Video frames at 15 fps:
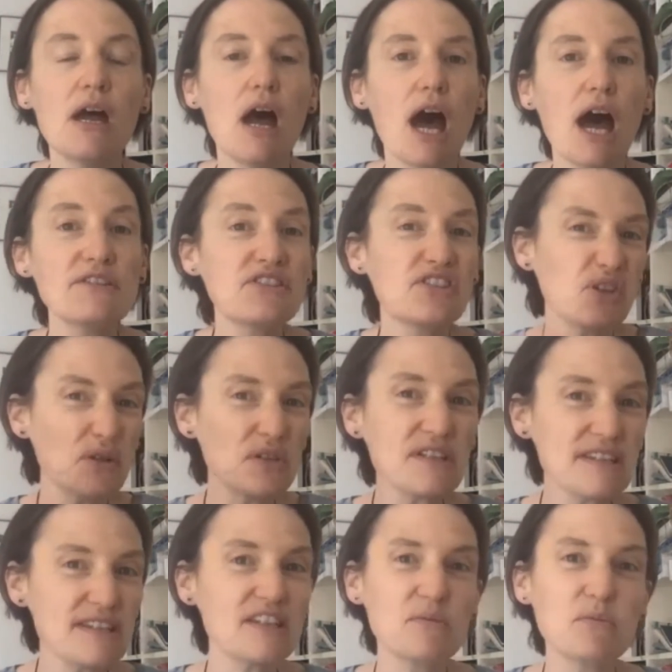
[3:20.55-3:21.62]
And starting to
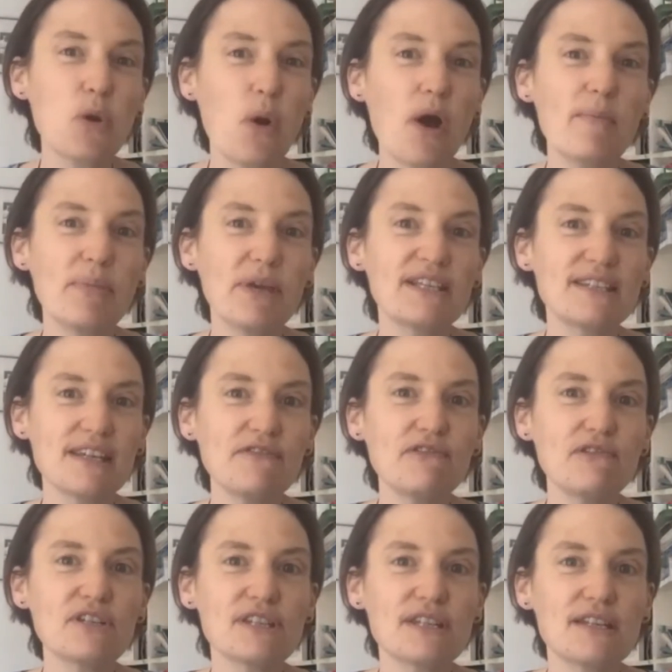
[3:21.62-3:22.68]
see some quite big
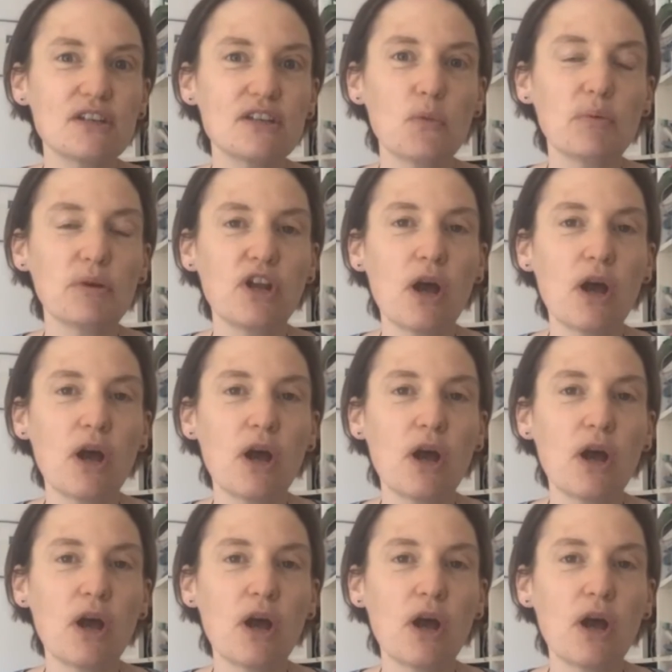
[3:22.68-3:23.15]
differences open